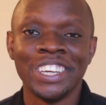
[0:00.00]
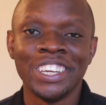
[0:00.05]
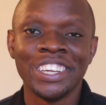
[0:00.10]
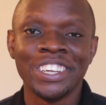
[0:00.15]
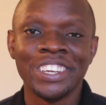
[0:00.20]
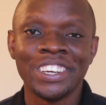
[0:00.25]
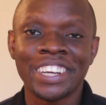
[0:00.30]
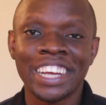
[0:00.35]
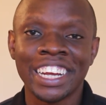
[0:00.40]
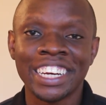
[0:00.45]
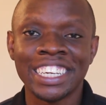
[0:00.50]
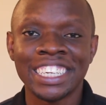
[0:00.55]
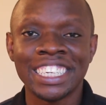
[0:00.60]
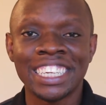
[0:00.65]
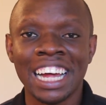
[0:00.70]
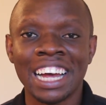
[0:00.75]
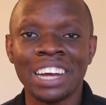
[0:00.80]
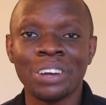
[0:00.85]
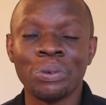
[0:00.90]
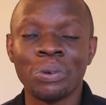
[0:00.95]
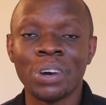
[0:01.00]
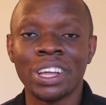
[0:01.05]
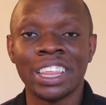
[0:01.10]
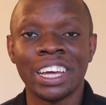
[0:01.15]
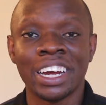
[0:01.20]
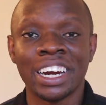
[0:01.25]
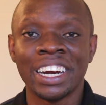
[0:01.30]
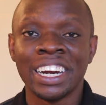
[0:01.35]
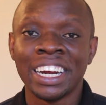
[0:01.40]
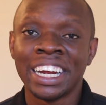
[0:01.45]
You can decide
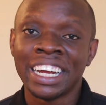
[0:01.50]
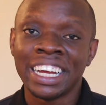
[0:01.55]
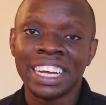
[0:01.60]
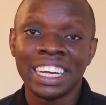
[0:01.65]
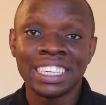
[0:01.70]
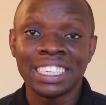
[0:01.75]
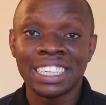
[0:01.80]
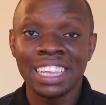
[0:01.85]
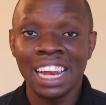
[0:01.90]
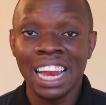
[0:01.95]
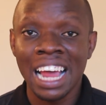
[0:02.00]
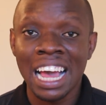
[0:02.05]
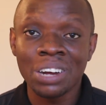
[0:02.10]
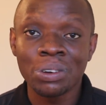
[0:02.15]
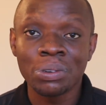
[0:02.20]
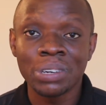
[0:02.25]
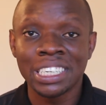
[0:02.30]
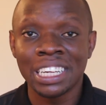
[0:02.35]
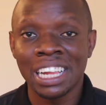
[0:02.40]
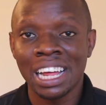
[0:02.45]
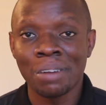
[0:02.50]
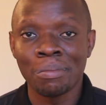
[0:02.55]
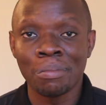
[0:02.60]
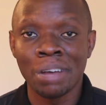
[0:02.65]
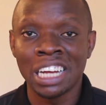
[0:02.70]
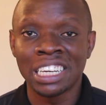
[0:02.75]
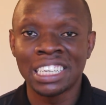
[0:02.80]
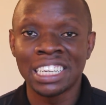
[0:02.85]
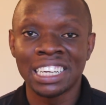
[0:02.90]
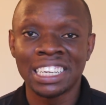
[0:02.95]
whether it's the language that
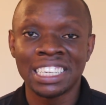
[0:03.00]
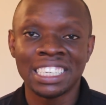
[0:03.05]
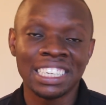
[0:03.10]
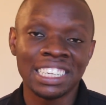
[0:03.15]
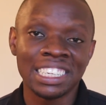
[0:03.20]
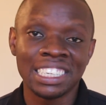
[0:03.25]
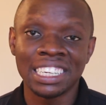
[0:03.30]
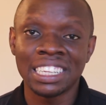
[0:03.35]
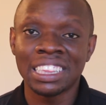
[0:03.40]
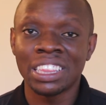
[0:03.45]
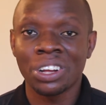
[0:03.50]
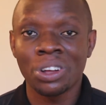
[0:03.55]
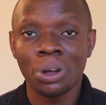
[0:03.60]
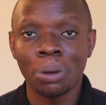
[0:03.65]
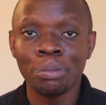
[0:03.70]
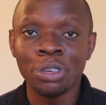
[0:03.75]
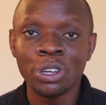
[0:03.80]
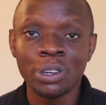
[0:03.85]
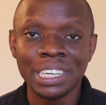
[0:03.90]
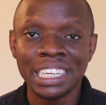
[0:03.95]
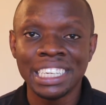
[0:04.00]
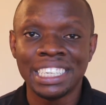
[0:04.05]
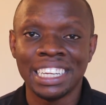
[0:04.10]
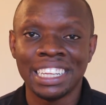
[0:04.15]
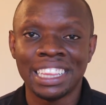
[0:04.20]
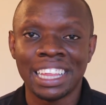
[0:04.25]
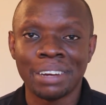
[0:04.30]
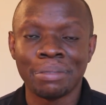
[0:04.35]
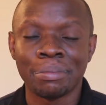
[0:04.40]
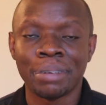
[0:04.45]
matters, is it the
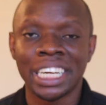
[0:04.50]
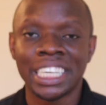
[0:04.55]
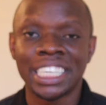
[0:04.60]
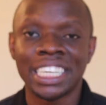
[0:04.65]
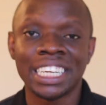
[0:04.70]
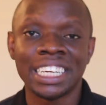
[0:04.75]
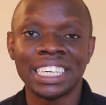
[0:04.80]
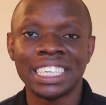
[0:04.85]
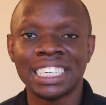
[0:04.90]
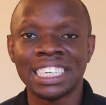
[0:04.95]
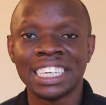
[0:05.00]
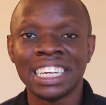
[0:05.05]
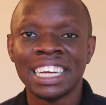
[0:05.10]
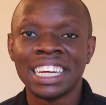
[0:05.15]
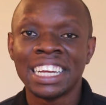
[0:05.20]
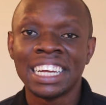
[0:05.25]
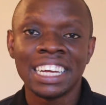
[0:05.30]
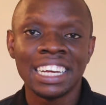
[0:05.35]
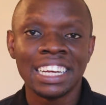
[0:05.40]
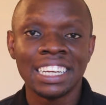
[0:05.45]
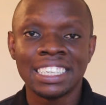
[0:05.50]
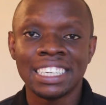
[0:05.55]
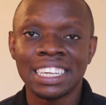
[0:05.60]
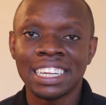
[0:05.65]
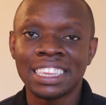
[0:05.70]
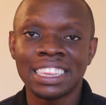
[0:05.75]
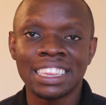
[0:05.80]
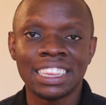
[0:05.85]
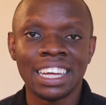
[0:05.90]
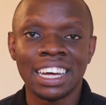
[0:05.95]
community that matters, is
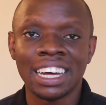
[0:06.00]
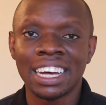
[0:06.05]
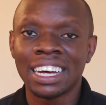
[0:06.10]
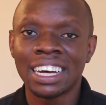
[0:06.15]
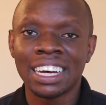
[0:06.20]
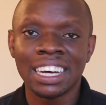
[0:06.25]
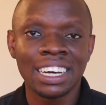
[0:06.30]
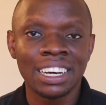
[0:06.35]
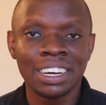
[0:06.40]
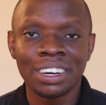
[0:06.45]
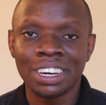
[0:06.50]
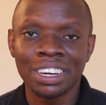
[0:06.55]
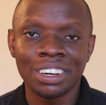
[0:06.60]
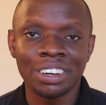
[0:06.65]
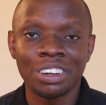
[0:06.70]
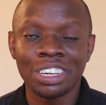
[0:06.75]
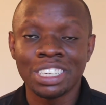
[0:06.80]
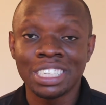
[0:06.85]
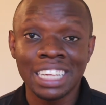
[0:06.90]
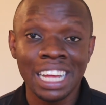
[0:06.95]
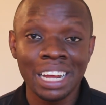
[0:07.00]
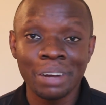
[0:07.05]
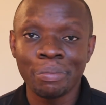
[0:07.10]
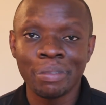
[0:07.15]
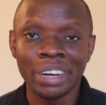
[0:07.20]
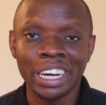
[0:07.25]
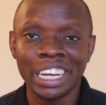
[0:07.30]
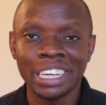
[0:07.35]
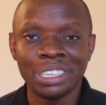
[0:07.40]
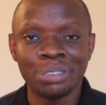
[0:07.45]
it the state
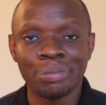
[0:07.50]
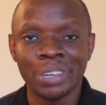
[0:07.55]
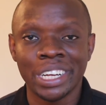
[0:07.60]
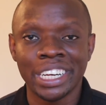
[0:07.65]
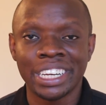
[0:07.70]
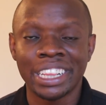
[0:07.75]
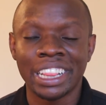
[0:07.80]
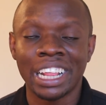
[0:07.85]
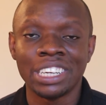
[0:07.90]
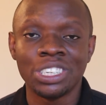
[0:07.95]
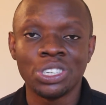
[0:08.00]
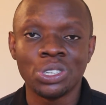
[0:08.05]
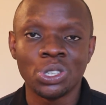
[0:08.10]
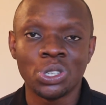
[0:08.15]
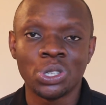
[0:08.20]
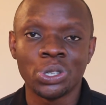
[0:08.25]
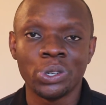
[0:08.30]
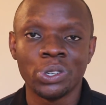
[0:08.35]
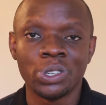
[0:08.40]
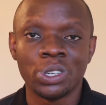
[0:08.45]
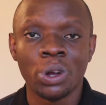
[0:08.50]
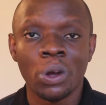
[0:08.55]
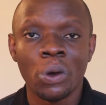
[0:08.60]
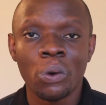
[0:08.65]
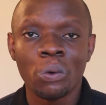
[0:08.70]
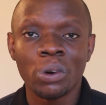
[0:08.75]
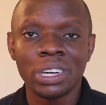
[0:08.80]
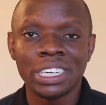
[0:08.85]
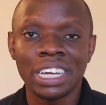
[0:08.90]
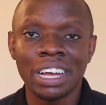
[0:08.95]
management that you choose.
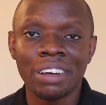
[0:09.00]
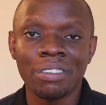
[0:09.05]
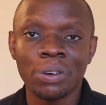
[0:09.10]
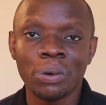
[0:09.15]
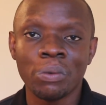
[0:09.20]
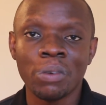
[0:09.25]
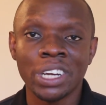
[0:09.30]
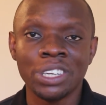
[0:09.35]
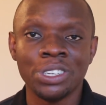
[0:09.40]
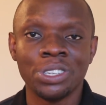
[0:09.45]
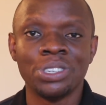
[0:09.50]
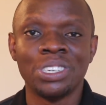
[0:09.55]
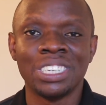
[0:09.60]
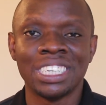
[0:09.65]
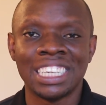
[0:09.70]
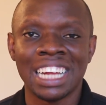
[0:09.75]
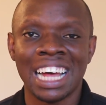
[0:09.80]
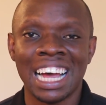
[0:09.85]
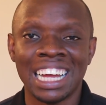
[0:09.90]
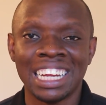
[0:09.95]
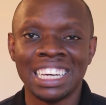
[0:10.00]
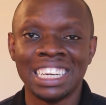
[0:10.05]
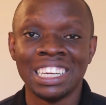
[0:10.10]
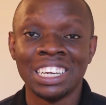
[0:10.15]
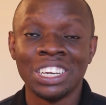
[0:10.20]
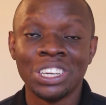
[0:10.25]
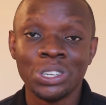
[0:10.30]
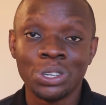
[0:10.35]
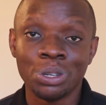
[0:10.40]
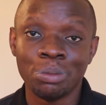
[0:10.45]
Whichever one you decide,
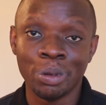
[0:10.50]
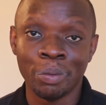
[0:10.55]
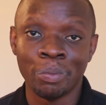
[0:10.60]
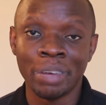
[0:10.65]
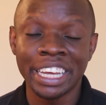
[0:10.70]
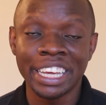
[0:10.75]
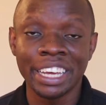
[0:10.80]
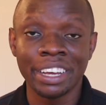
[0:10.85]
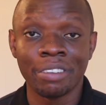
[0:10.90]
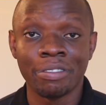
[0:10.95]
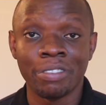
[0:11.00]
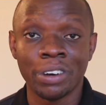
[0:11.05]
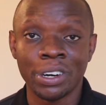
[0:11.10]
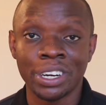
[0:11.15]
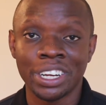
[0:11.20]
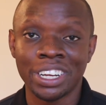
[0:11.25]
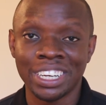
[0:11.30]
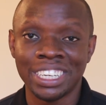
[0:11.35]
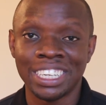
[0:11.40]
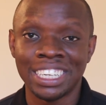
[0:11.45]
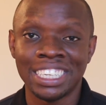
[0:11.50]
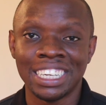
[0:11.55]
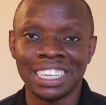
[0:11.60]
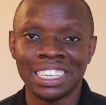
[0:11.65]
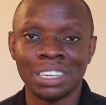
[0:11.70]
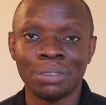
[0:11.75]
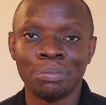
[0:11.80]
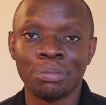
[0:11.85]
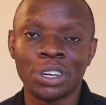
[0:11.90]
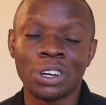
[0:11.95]
you'd be making a very good
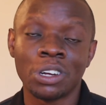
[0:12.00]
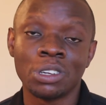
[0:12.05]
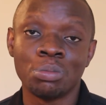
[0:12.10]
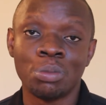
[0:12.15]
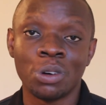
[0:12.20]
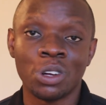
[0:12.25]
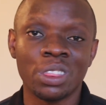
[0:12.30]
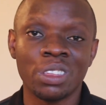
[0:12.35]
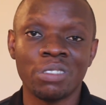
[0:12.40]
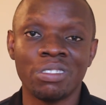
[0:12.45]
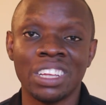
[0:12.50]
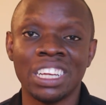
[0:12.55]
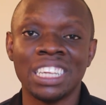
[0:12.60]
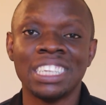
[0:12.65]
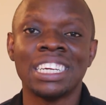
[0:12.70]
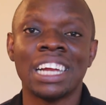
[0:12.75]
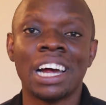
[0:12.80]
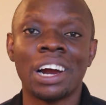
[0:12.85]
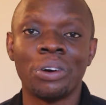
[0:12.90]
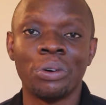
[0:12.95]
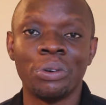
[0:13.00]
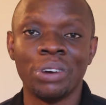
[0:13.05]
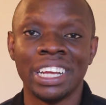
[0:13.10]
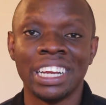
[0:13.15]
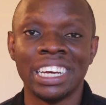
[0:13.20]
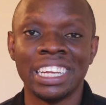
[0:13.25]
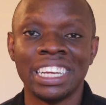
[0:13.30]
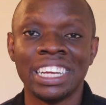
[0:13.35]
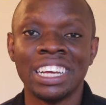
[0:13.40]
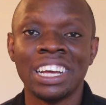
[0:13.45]
decision because both of these are
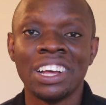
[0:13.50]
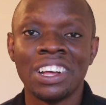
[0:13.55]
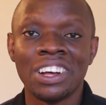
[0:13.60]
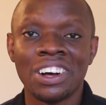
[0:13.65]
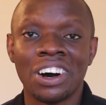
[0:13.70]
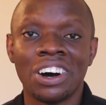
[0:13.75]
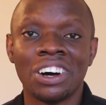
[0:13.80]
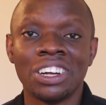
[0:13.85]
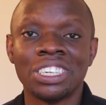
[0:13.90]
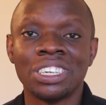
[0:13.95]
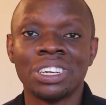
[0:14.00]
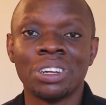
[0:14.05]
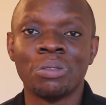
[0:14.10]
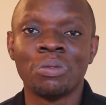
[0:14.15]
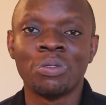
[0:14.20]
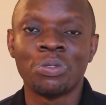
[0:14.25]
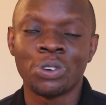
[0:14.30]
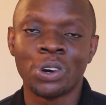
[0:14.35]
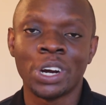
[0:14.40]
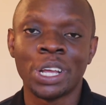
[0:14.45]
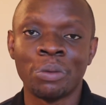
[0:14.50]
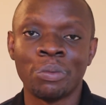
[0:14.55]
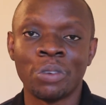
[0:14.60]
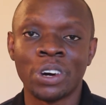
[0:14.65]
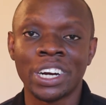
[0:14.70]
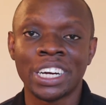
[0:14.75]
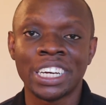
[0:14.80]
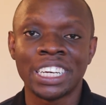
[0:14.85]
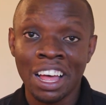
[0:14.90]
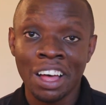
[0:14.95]
really awesome
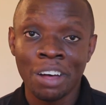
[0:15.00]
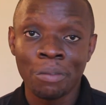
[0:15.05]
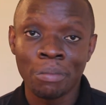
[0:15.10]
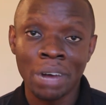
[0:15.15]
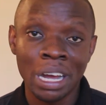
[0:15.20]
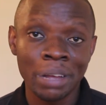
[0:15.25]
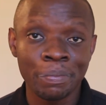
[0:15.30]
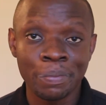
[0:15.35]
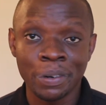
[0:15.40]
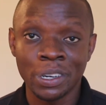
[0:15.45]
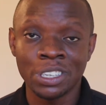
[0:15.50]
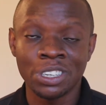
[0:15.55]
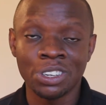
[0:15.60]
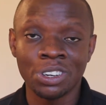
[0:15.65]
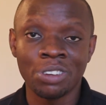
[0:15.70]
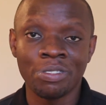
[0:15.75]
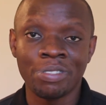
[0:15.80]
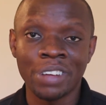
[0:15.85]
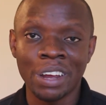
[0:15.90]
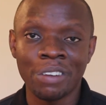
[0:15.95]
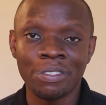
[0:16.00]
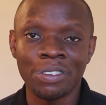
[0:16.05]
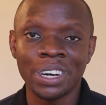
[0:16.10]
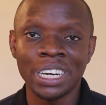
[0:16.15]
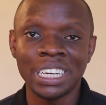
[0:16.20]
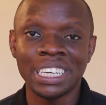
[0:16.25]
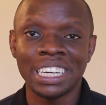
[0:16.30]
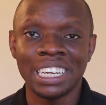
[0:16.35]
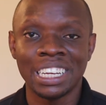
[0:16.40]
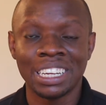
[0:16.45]
frameworks. My personal
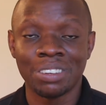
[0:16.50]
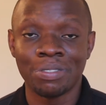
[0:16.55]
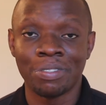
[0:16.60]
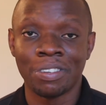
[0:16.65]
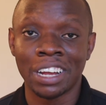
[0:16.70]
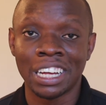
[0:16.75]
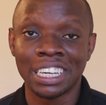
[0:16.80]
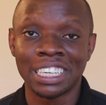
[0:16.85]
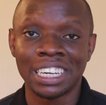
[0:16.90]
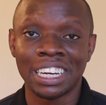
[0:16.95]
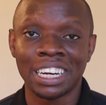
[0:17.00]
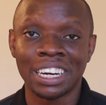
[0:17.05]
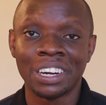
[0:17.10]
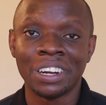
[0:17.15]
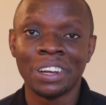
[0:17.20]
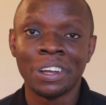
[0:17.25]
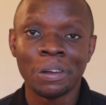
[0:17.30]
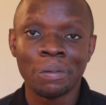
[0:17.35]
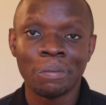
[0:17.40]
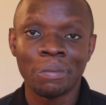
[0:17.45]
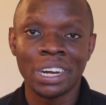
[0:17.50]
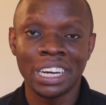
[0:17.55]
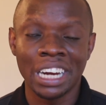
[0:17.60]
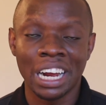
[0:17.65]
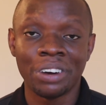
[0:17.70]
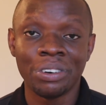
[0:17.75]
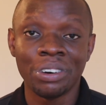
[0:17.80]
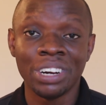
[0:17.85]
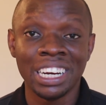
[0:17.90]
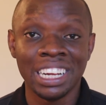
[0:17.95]
favorite is Flutter, but
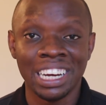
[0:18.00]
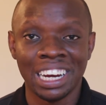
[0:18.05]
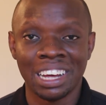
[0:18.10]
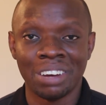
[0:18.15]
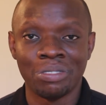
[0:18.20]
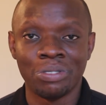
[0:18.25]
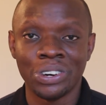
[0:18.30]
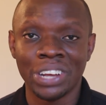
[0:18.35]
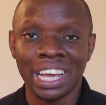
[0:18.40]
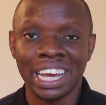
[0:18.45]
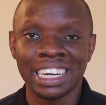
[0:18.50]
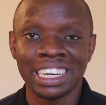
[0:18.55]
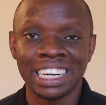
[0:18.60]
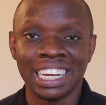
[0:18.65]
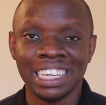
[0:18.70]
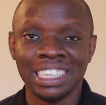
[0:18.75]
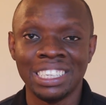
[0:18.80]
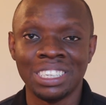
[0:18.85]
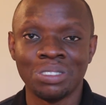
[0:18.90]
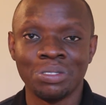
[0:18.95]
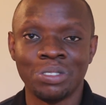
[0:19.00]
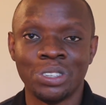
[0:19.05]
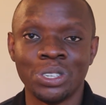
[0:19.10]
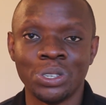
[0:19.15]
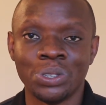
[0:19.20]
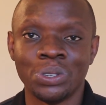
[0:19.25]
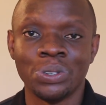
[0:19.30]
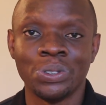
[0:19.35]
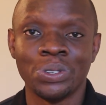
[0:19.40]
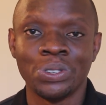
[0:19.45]
I really love React Native
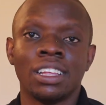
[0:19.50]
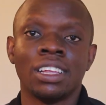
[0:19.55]
too.